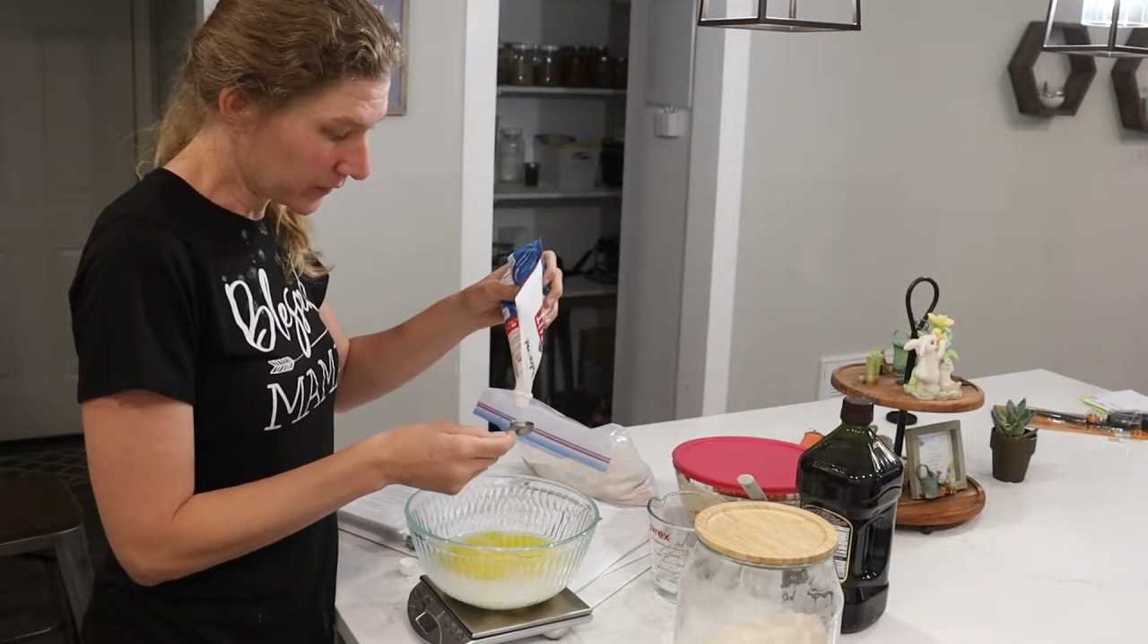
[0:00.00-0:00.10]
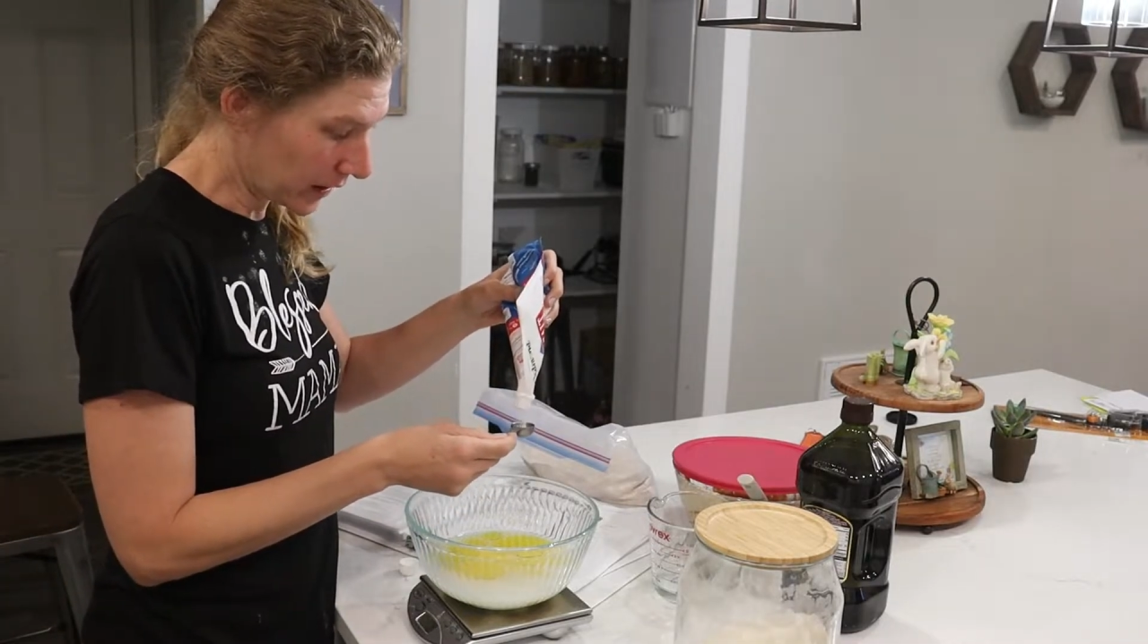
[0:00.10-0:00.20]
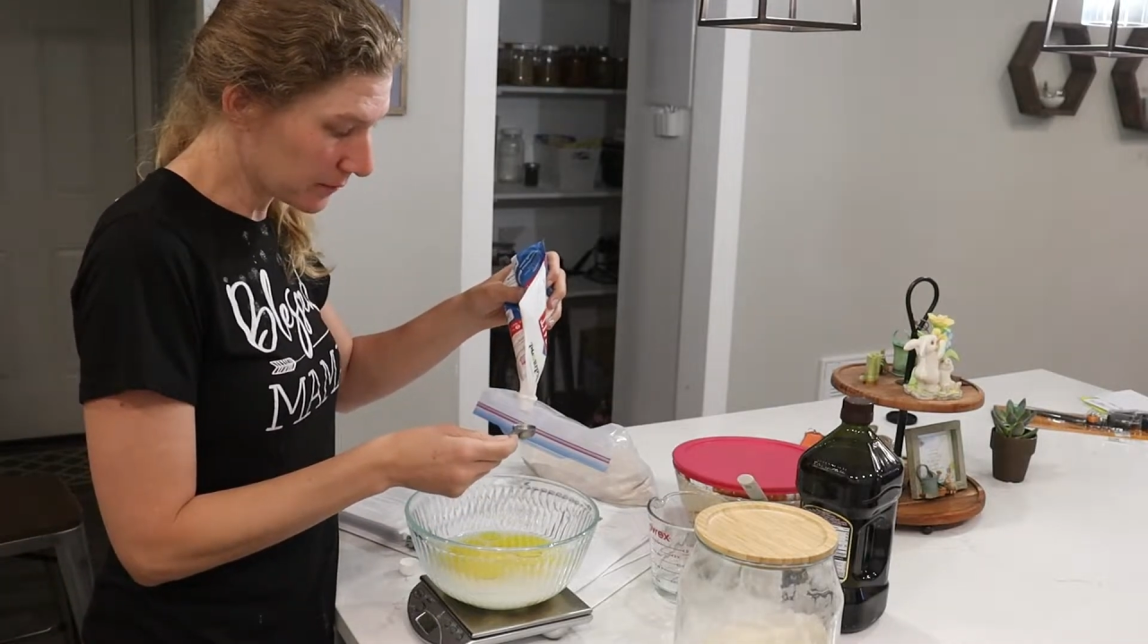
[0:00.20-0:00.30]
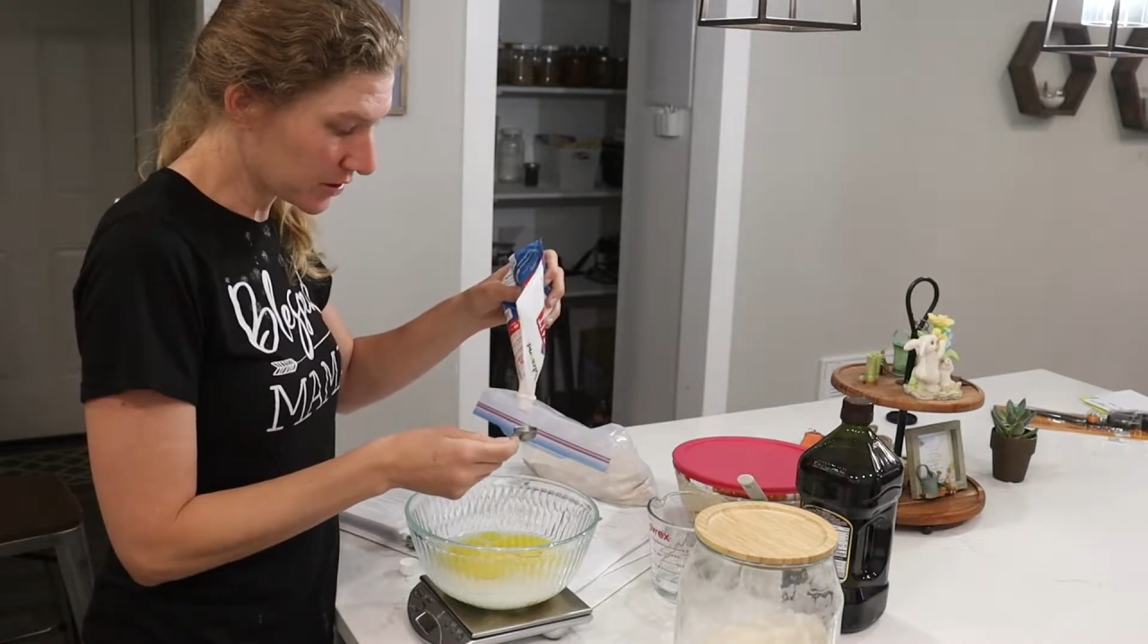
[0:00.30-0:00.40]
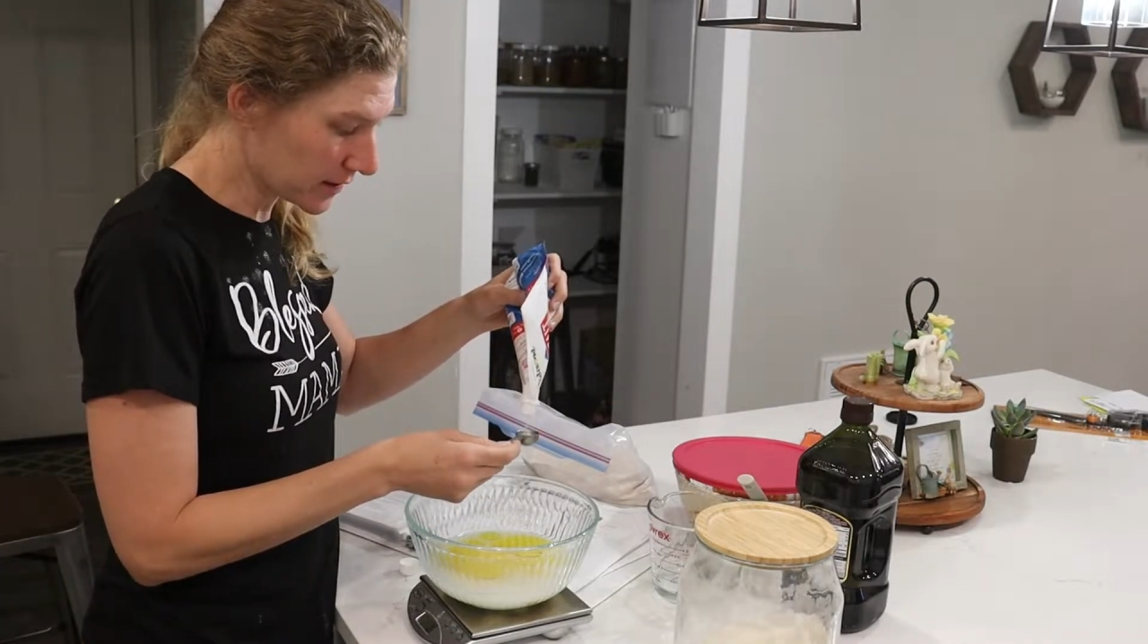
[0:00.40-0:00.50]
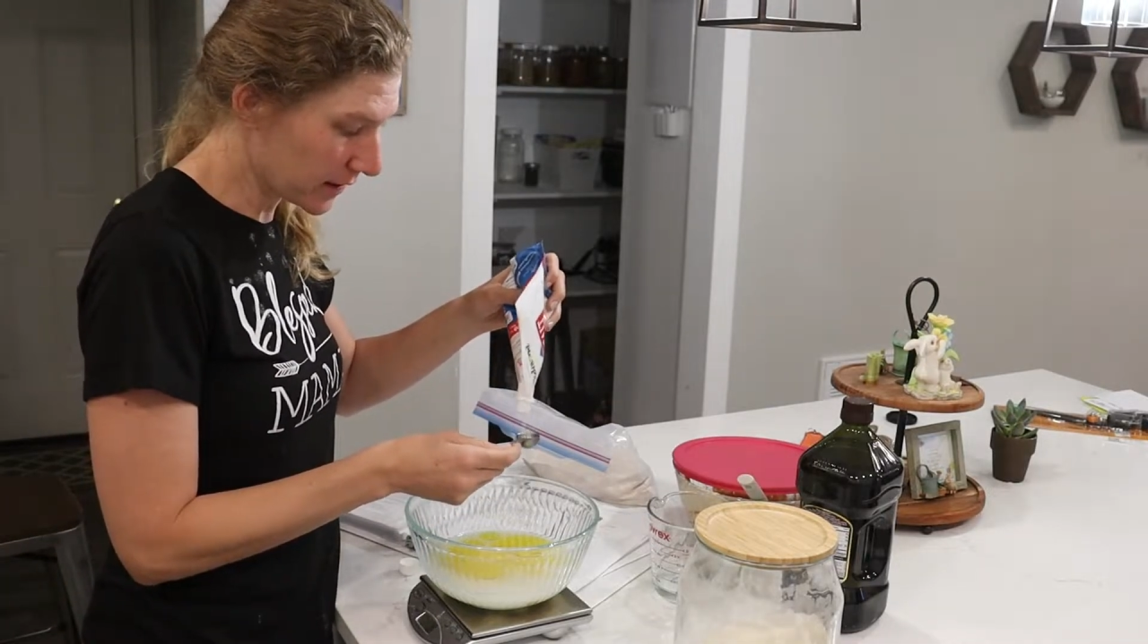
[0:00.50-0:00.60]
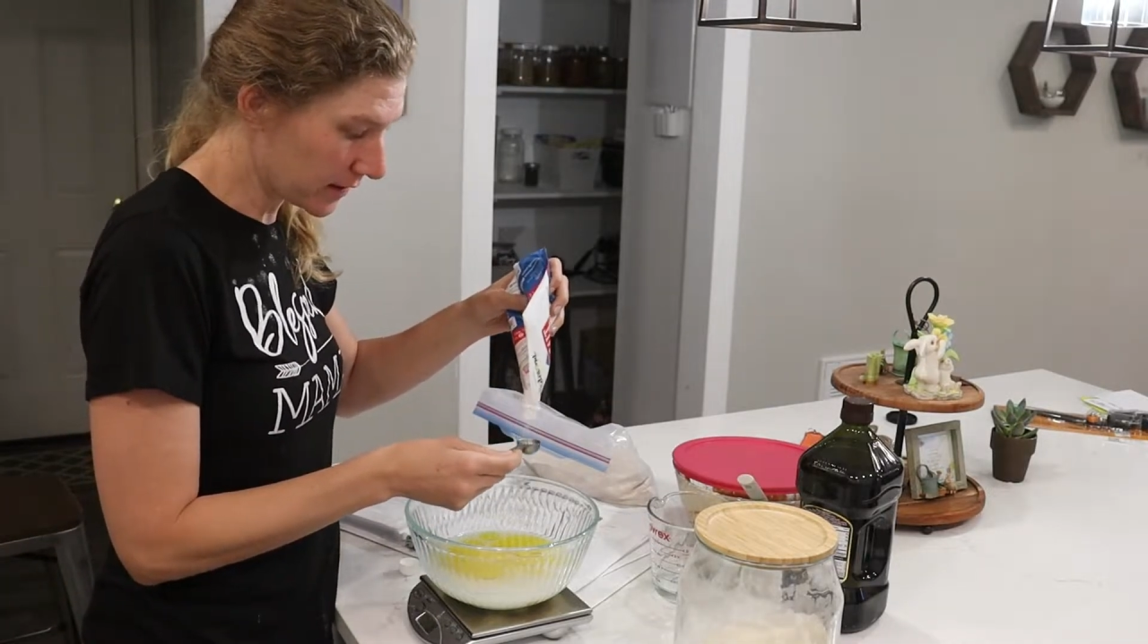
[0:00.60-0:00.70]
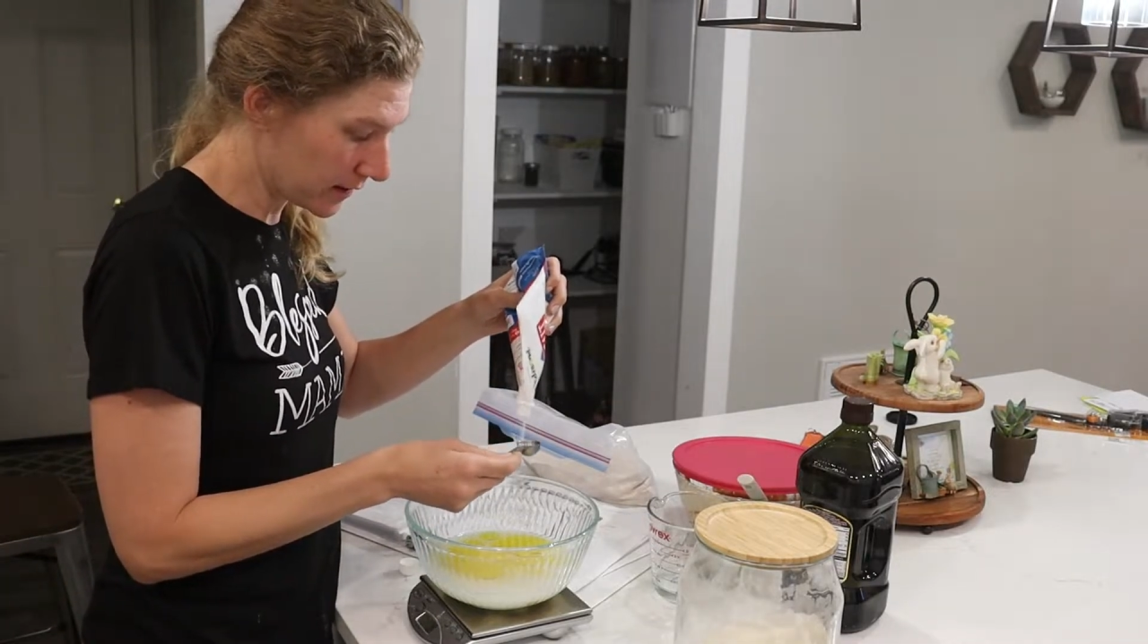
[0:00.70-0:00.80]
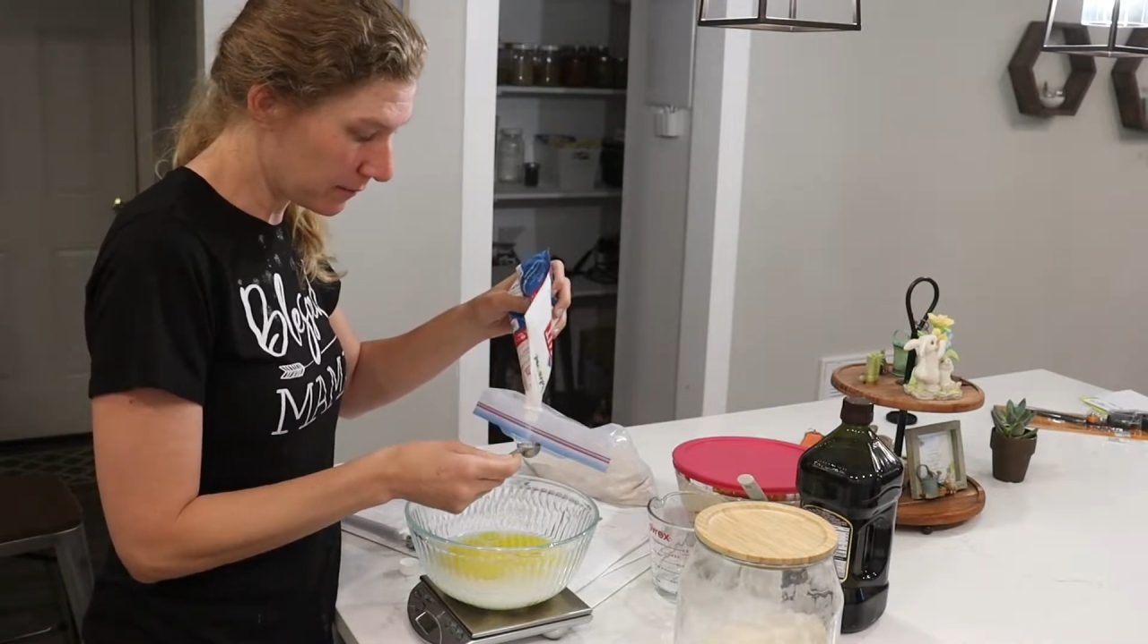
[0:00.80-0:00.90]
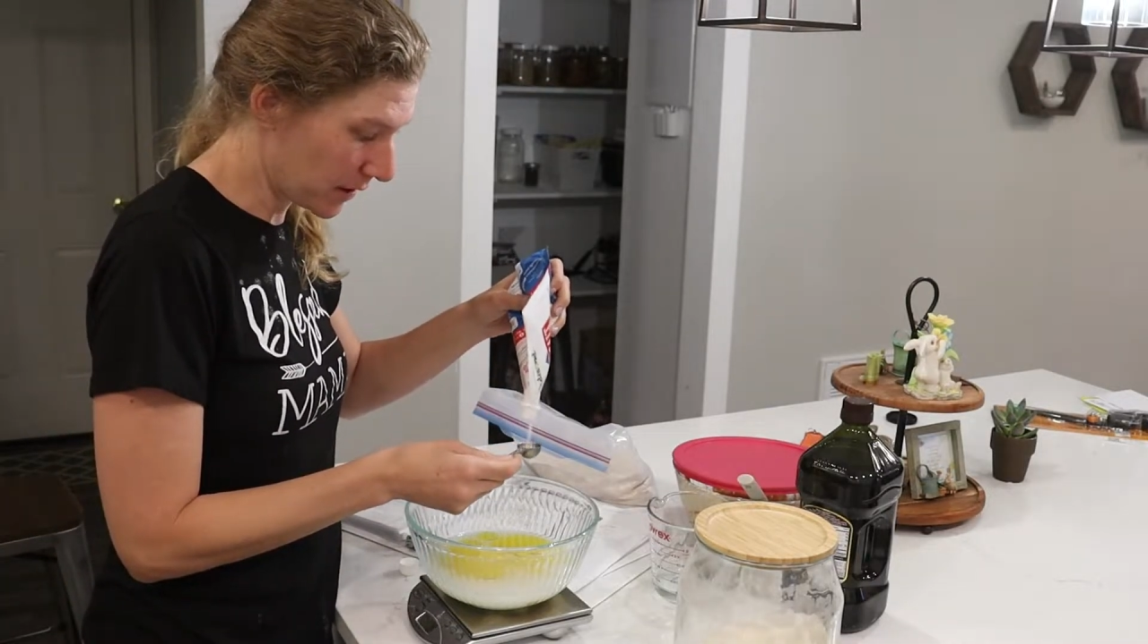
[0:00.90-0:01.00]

I'm just gonna